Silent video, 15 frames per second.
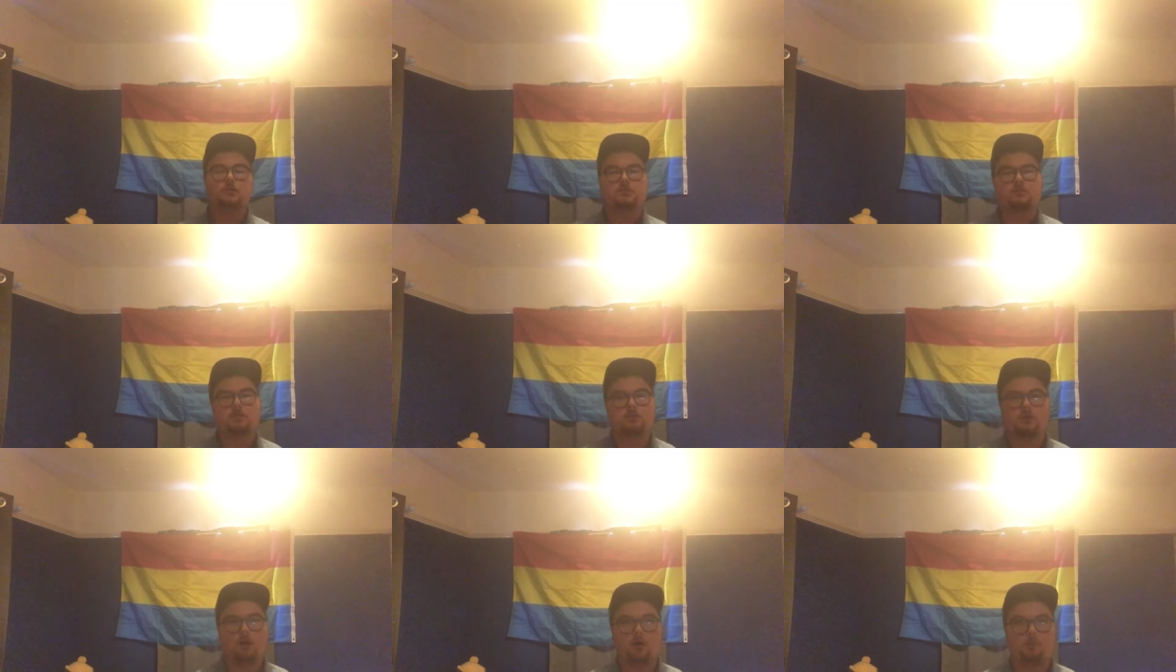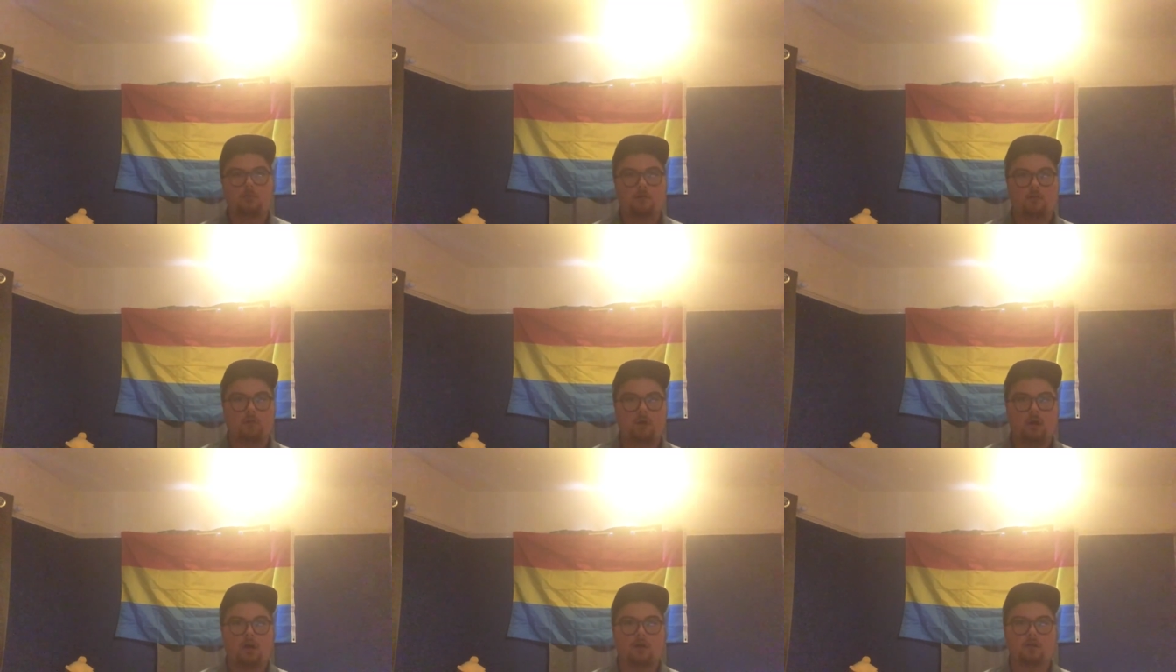to come
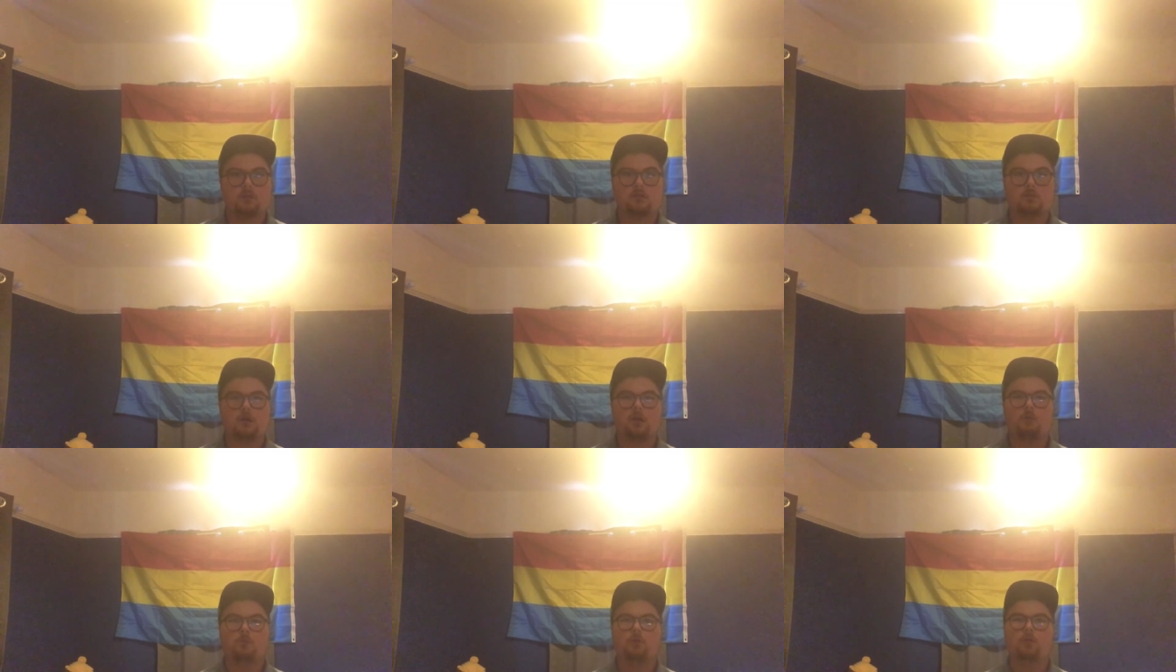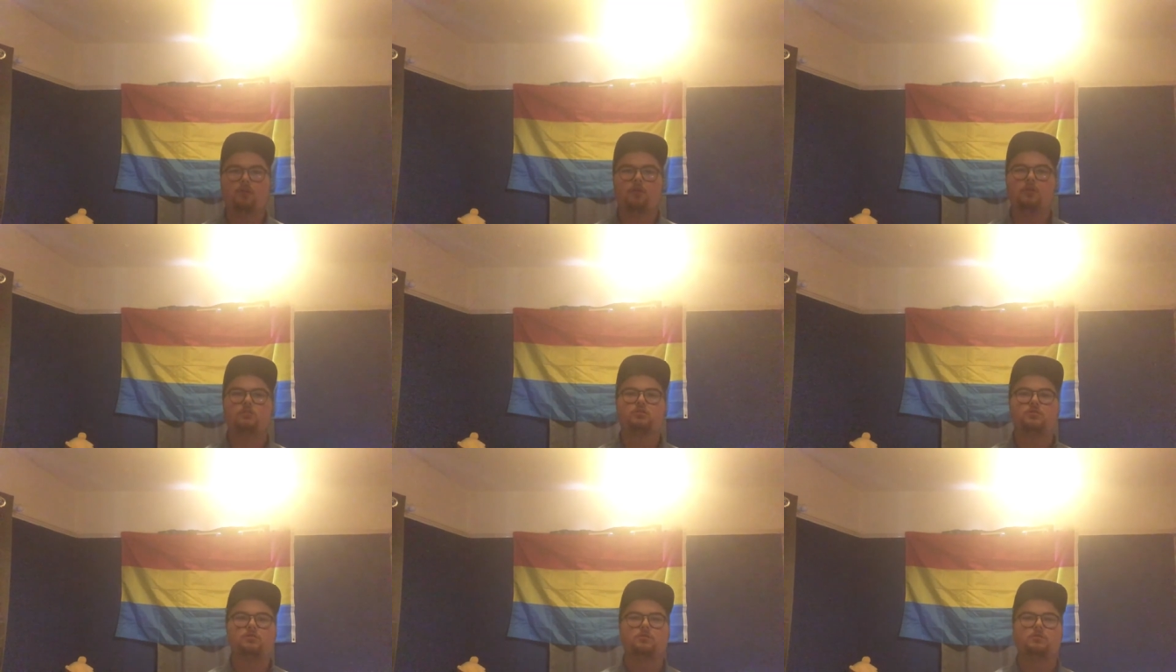around and tell me the
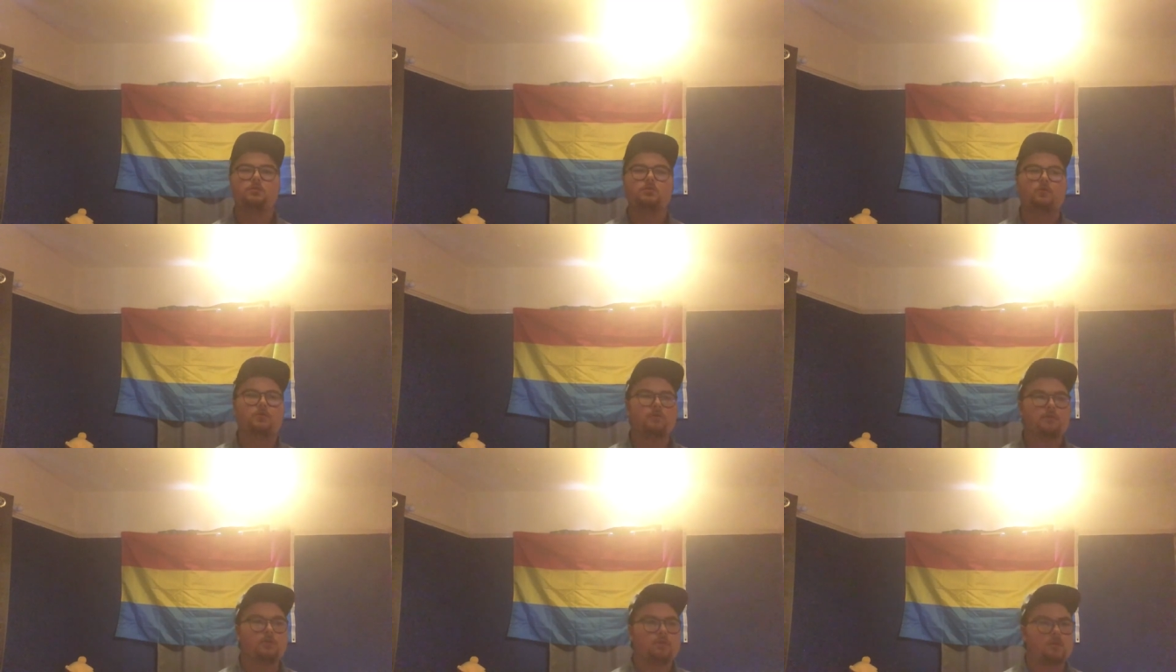truth.